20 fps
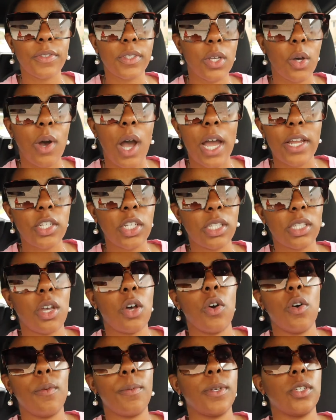So I just
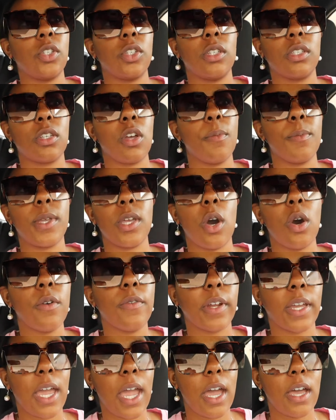hope it's just gonna be
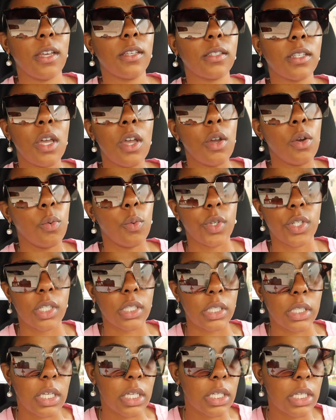overcast, which
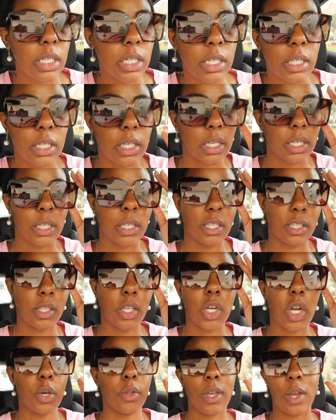is good because, you
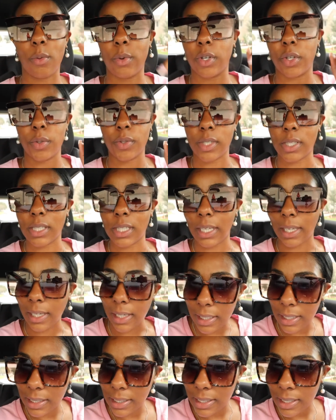know, that reduces the
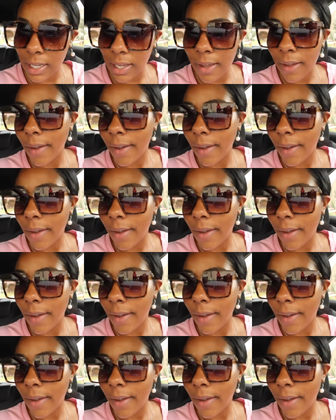heat.